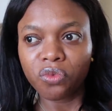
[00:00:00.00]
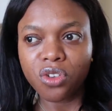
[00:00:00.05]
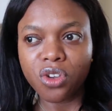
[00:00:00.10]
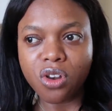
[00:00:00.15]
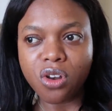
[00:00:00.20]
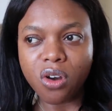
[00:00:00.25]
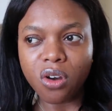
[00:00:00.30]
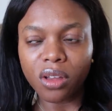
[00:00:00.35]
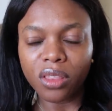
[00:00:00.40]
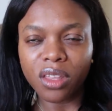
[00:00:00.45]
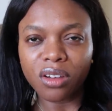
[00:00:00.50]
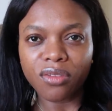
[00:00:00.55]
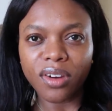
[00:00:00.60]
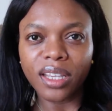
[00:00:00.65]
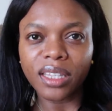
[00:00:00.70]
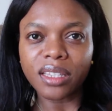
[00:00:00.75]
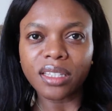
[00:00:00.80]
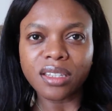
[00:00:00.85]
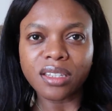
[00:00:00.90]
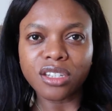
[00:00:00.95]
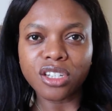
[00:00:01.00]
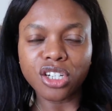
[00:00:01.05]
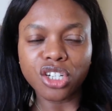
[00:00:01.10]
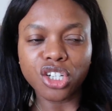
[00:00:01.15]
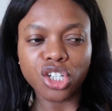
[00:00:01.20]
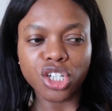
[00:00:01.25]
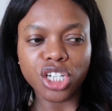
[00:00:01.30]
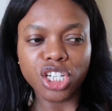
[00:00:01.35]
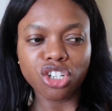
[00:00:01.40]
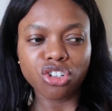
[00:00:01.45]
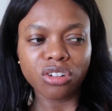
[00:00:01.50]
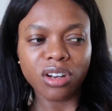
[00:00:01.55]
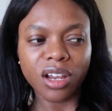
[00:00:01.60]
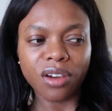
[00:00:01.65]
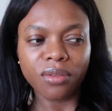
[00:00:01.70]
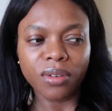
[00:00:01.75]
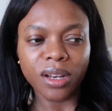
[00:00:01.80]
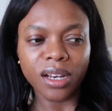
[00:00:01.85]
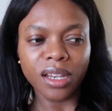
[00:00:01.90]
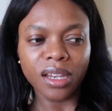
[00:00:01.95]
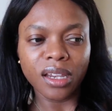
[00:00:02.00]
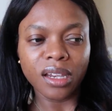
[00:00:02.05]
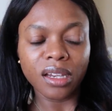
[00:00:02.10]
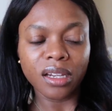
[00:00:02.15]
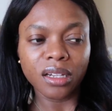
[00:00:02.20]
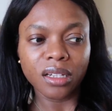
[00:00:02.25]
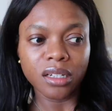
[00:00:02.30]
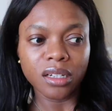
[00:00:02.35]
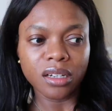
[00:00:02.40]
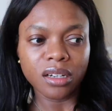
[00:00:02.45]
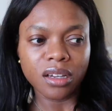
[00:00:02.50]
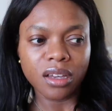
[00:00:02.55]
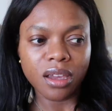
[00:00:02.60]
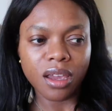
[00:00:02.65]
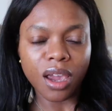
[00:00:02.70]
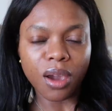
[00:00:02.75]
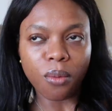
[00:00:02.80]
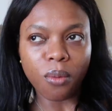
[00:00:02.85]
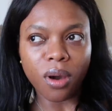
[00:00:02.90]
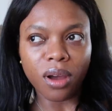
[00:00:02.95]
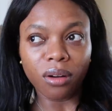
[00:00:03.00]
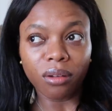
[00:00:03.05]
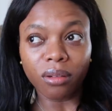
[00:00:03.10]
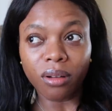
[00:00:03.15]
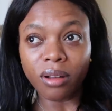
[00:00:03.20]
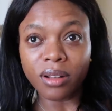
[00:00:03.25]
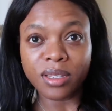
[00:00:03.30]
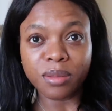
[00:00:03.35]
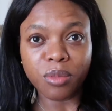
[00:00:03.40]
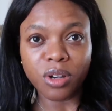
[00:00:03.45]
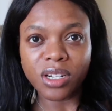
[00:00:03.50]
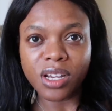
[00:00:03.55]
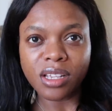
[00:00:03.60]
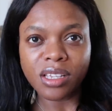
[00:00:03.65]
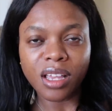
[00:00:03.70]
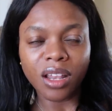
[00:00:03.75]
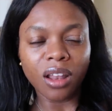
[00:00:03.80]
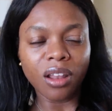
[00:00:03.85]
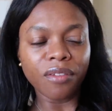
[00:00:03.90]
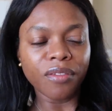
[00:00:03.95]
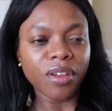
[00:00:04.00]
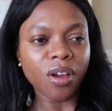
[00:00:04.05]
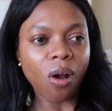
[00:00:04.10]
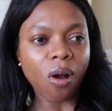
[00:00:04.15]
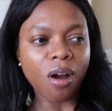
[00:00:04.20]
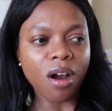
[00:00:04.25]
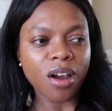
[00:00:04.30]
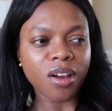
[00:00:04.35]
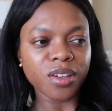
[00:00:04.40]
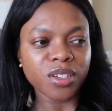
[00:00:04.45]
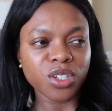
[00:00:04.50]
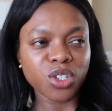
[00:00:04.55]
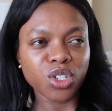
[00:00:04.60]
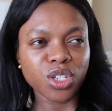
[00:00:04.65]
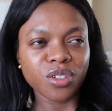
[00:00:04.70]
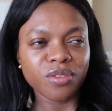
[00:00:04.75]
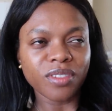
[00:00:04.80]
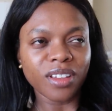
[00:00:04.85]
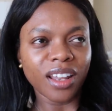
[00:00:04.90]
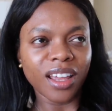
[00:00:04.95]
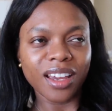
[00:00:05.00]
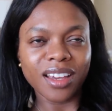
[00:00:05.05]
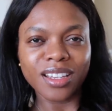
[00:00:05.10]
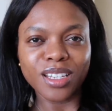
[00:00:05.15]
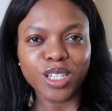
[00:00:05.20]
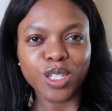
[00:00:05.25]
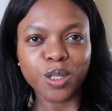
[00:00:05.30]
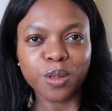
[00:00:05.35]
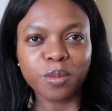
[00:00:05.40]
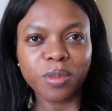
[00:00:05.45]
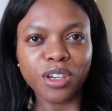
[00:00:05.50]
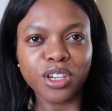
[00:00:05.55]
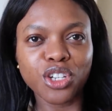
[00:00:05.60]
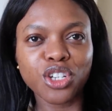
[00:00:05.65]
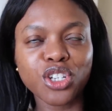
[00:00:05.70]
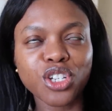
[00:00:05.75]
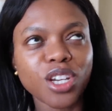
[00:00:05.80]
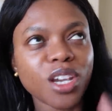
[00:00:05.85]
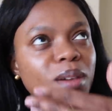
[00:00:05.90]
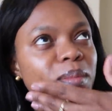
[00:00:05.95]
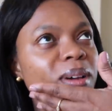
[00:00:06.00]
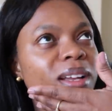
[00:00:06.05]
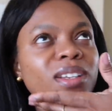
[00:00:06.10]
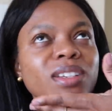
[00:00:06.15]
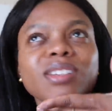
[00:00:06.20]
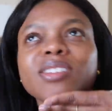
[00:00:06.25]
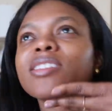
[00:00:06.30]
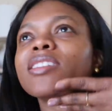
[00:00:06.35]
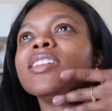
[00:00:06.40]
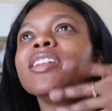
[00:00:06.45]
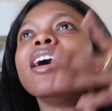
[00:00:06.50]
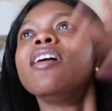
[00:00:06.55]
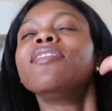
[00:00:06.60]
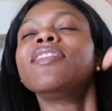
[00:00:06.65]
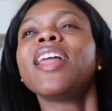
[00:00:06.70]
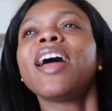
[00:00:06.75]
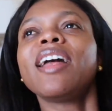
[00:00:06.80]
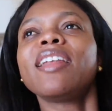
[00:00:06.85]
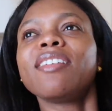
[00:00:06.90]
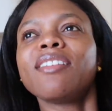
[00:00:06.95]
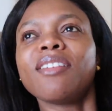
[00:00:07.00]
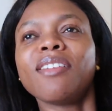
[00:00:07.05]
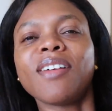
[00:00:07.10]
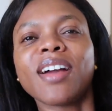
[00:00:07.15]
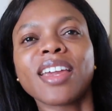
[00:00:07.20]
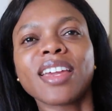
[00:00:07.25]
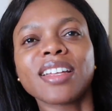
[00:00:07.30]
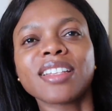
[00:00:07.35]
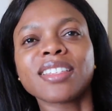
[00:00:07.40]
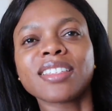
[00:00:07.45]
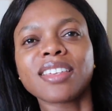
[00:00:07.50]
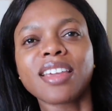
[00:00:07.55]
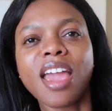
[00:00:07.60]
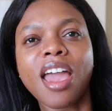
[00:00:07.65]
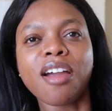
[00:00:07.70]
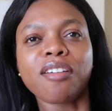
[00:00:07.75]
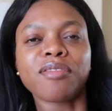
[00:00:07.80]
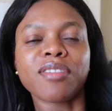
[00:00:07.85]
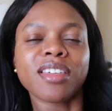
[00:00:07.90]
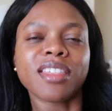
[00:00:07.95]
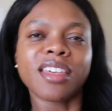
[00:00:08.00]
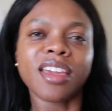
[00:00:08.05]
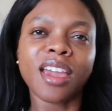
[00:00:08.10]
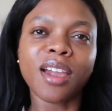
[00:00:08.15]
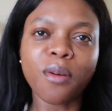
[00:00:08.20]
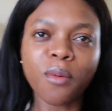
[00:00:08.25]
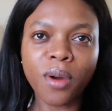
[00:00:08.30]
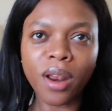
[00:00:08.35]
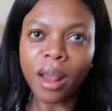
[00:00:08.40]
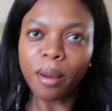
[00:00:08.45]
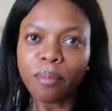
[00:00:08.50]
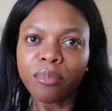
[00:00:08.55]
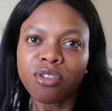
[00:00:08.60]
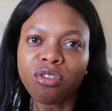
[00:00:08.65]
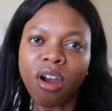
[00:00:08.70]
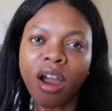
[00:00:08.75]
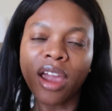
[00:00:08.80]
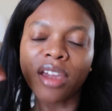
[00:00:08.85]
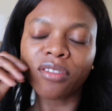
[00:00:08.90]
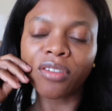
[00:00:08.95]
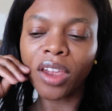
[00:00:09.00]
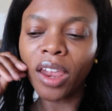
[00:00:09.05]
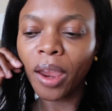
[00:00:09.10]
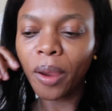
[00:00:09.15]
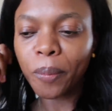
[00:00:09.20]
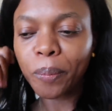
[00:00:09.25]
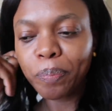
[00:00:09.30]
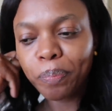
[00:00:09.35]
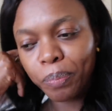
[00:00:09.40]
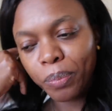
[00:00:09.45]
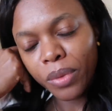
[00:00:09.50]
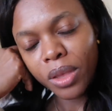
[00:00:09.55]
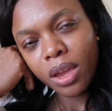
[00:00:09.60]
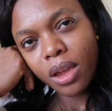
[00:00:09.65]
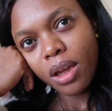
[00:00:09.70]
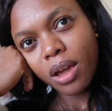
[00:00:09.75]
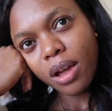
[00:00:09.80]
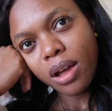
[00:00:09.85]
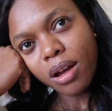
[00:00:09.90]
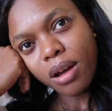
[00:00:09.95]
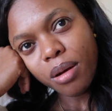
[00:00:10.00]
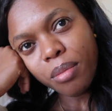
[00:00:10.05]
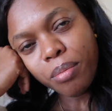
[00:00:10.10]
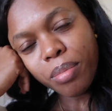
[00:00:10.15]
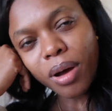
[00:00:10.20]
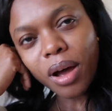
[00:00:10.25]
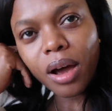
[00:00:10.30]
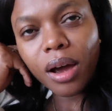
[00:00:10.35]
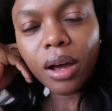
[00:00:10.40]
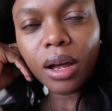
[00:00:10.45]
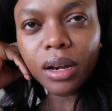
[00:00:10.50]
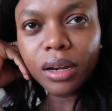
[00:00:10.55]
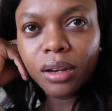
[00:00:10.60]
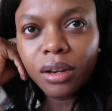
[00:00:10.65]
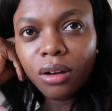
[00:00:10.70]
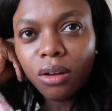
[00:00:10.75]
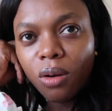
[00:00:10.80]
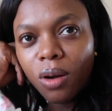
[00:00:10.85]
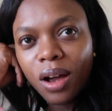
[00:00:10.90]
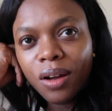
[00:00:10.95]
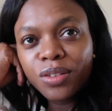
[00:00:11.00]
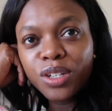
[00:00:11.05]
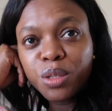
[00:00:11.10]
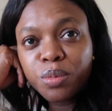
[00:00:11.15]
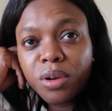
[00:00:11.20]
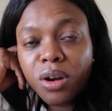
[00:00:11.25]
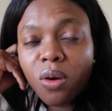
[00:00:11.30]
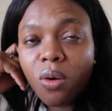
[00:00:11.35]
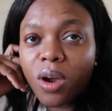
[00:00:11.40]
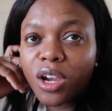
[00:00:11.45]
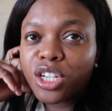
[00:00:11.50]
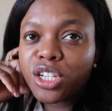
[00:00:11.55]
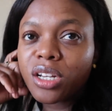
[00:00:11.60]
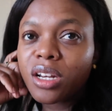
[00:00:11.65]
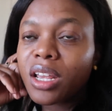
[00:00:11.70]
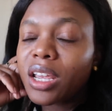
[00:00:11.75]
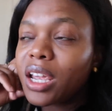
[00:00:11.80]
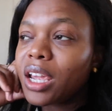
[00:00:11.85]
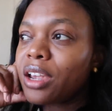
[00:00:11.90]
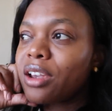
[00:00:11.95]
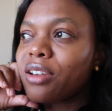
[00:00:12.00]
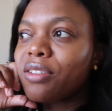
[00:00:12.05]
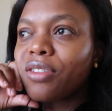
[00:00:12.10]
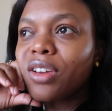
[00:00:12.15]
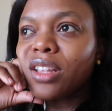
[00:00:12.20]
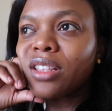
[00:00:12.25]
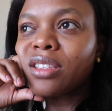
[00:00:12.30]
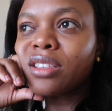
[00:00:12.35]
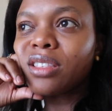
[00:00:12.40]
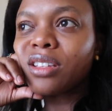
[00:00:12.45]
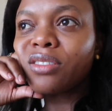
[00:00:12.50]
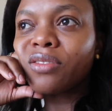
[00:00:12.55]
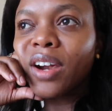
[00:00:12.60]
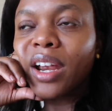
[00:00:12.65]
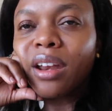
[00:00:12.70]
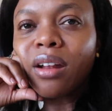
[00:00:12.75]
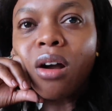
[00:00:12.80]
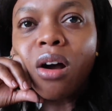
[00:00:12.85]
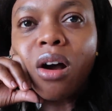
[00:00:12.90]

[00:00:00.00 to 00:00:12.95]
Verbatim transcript: you know, the right decision. Should I really get one? As much as I love the car, because it just feels like a spaceship. I just love that, you know, I could see everything when I'm driving. But, you know, I've just been questioning if it's the right